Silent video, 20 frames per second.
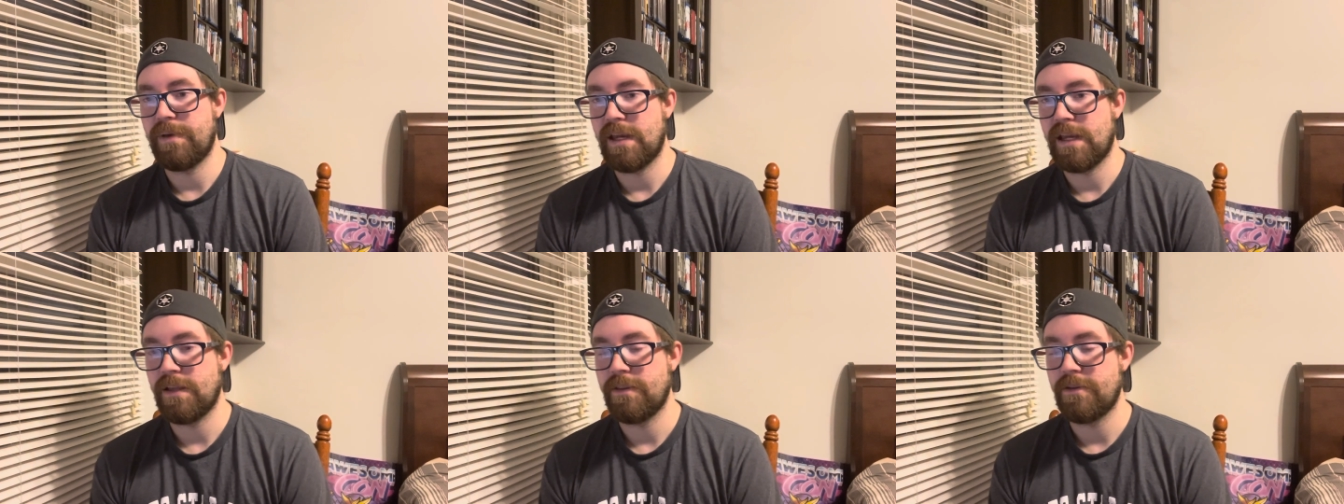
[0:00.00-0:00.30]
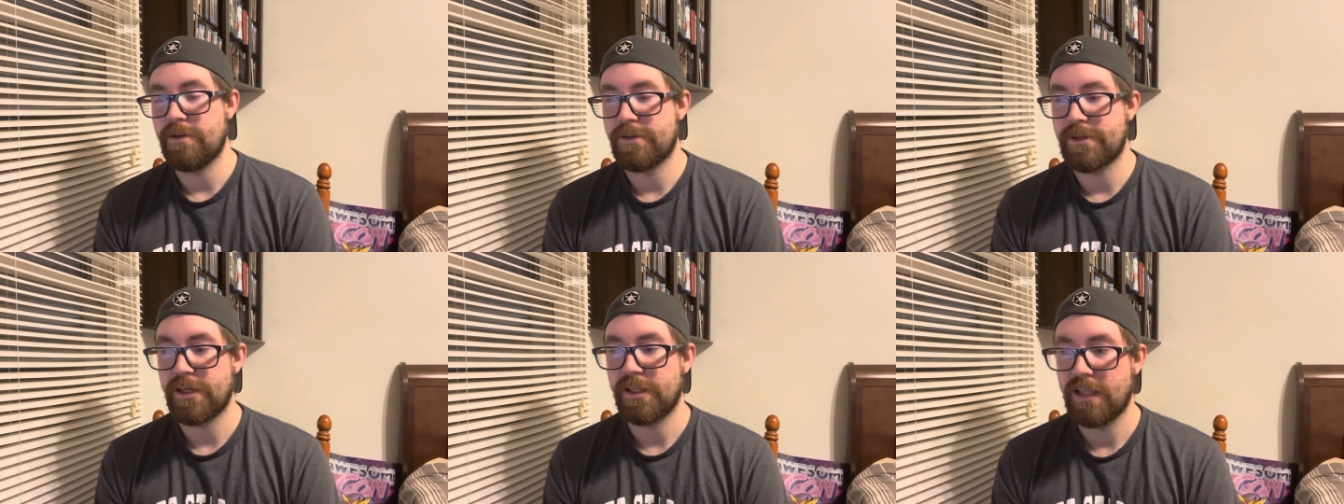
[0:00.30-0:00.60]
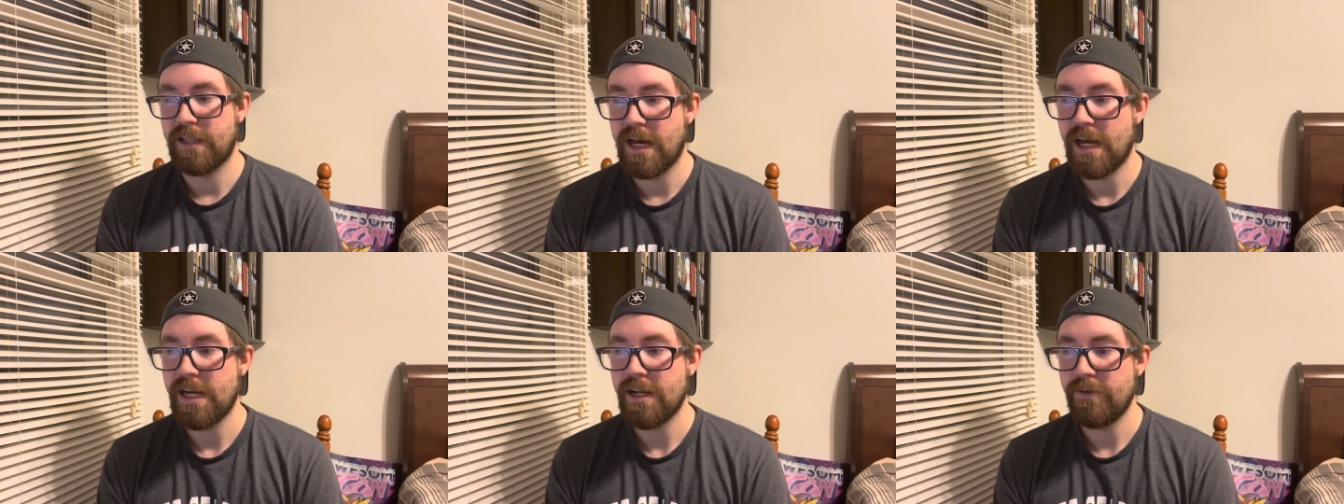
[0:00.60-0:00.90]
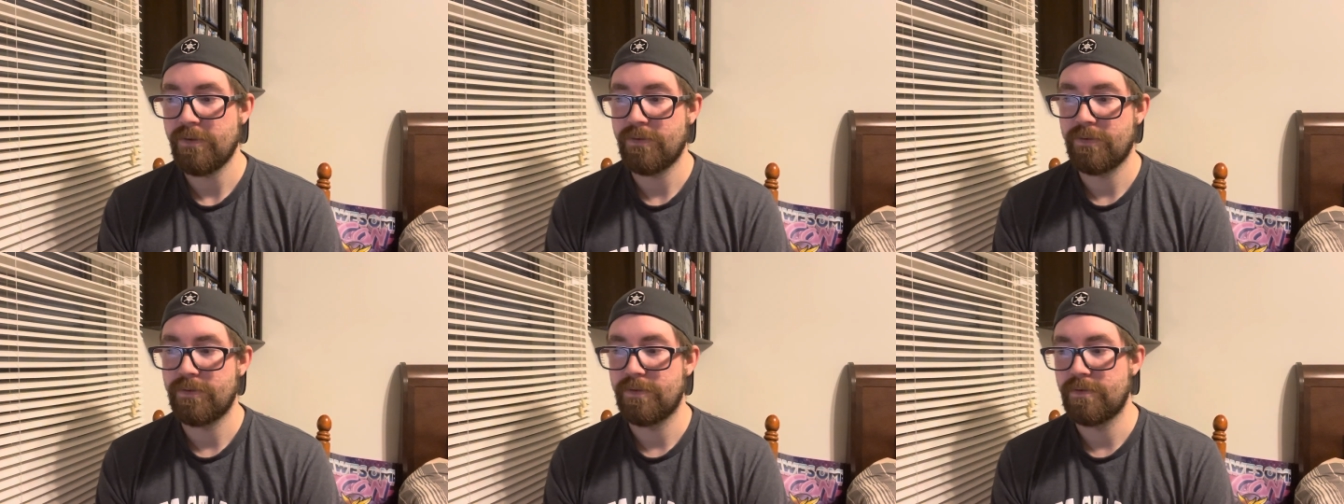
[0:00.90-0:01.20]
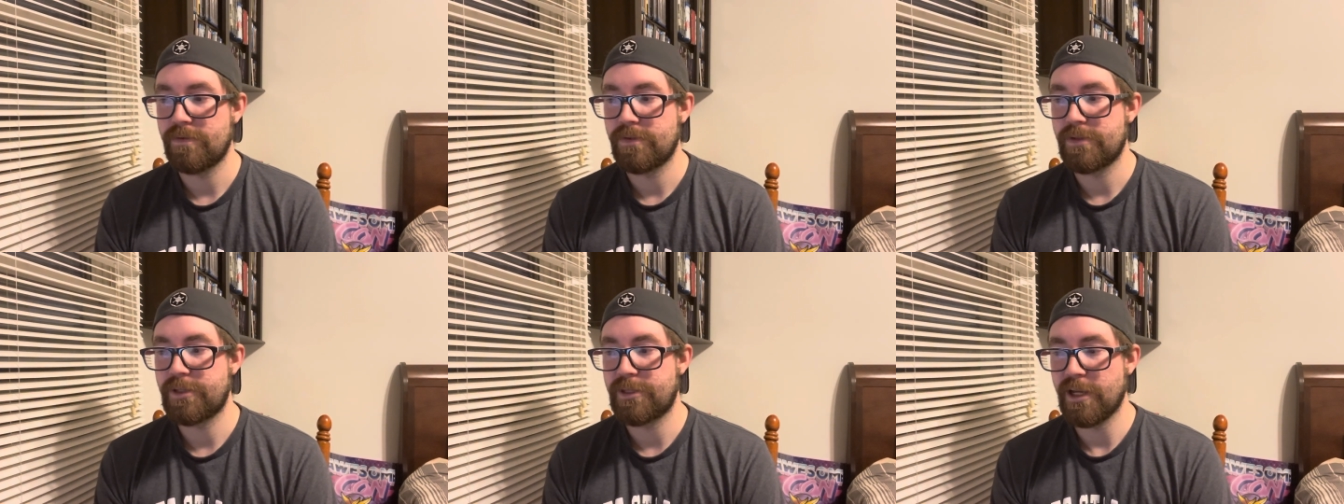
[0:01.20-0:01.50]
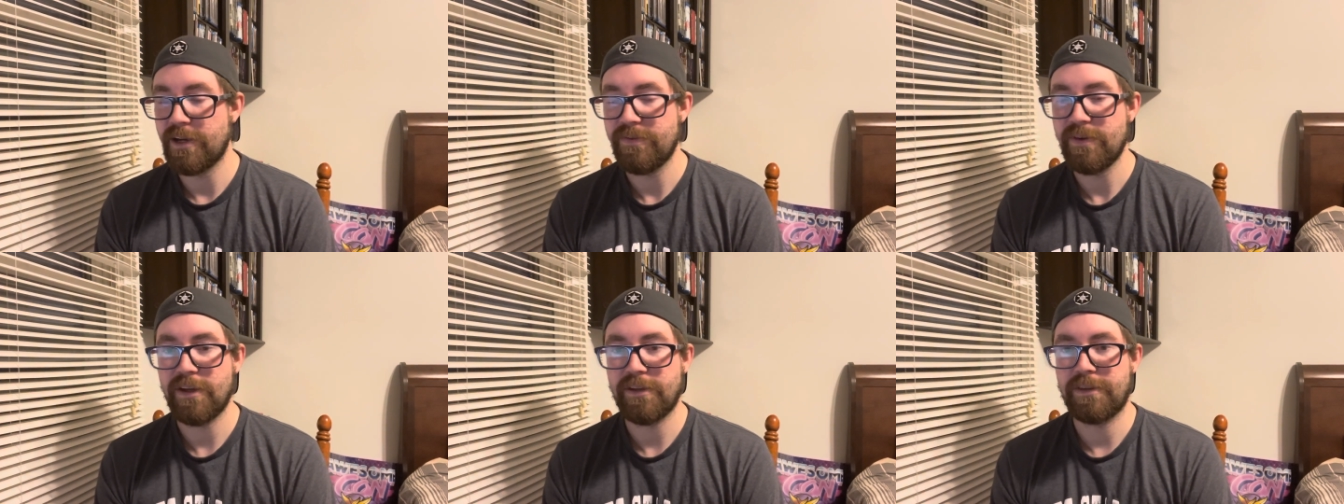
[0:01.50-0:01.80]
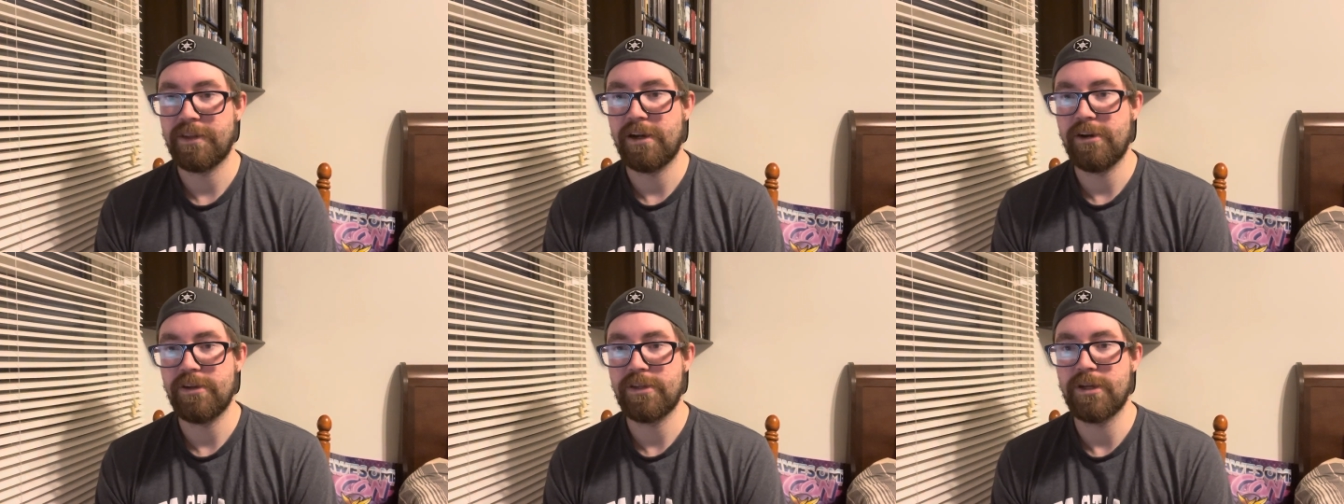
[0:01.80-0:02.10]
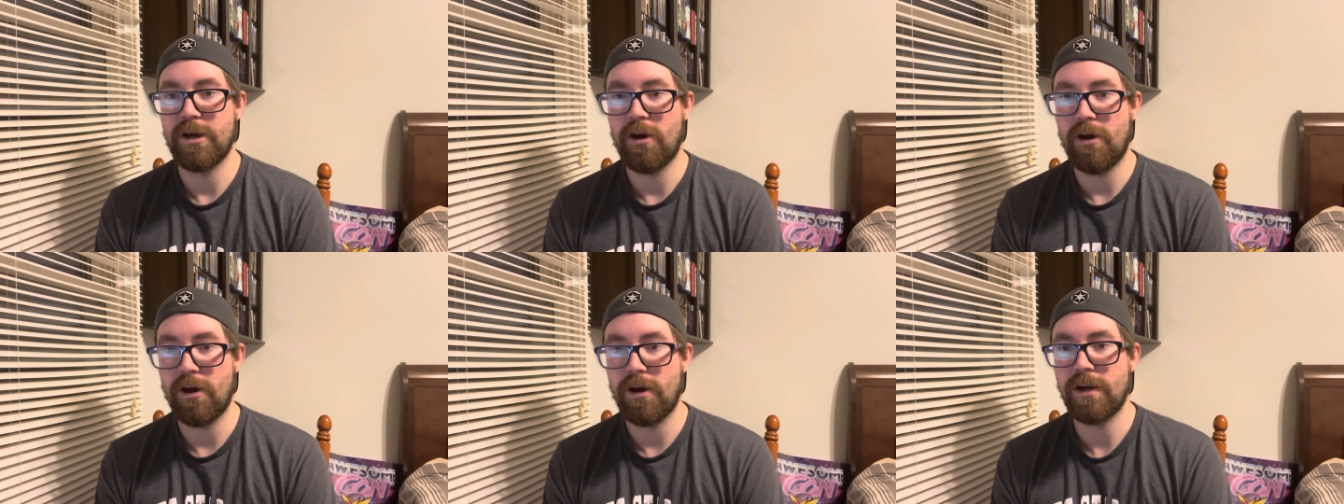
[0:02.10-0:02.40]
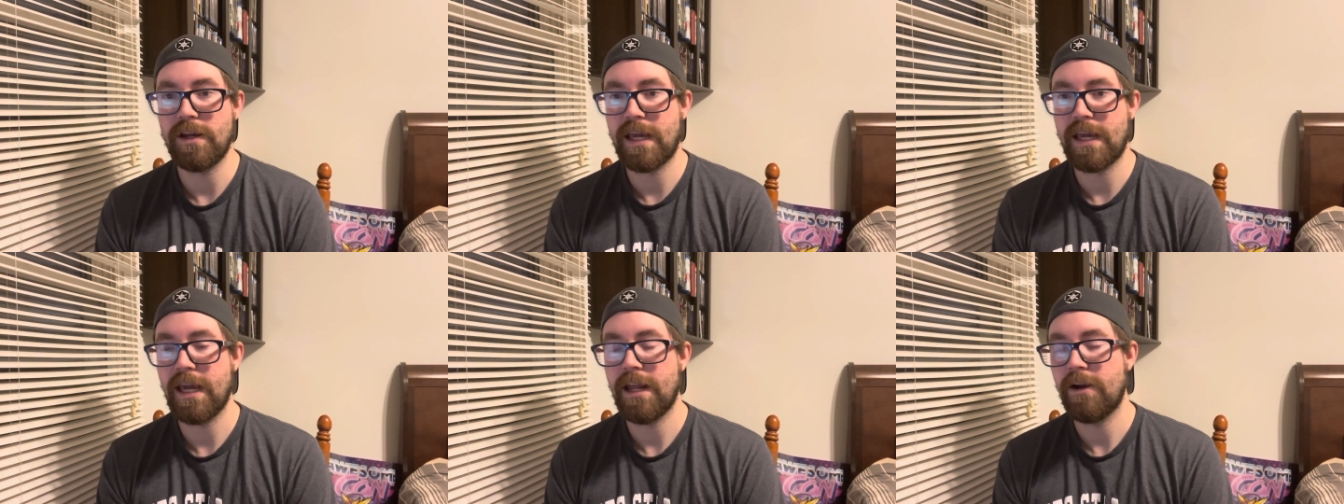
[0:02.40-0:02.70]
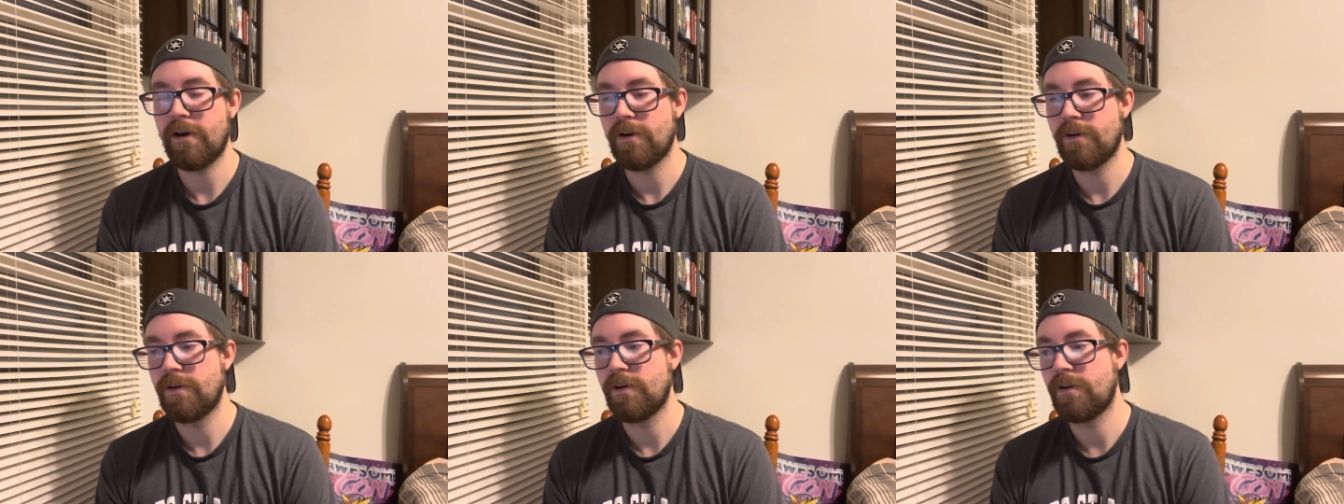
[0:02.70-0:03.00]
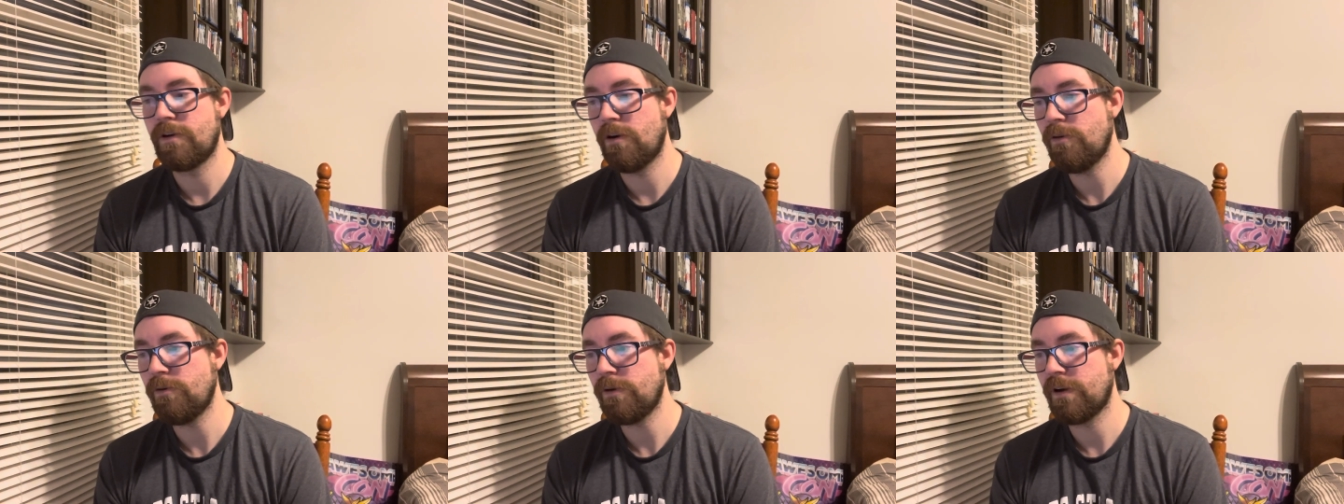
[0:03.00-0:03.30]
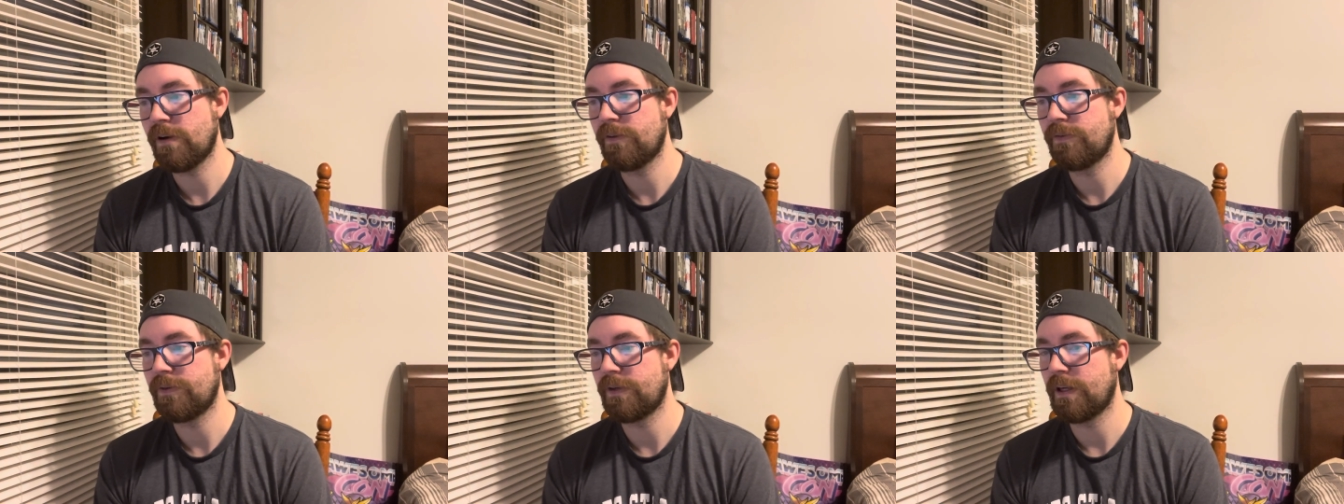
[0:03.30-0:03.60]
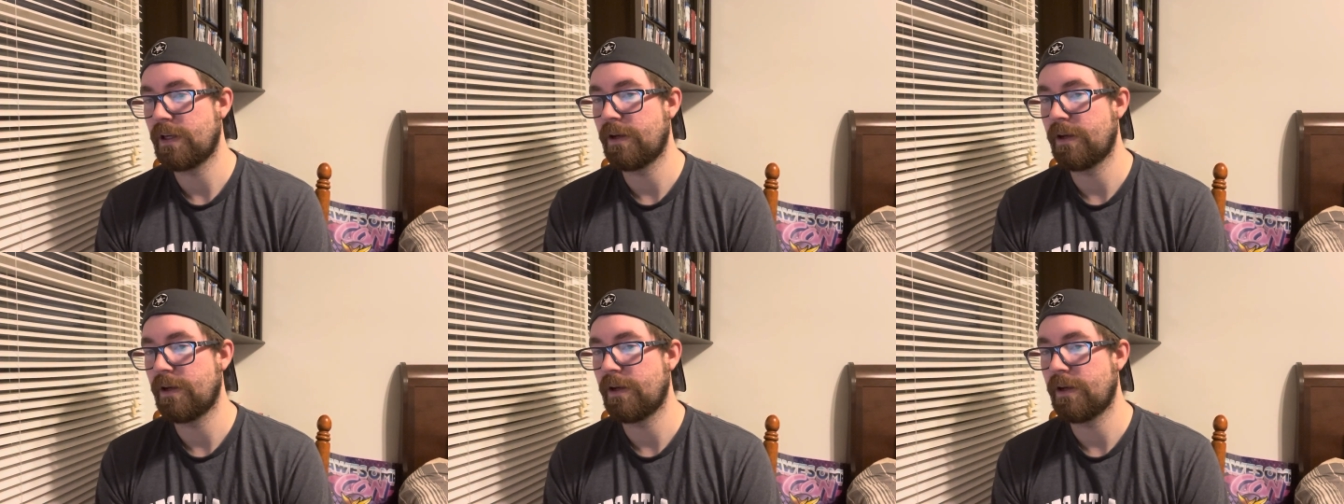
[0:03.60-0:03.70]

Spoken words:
There's a lot of stuff out there it's hard to get a hold of.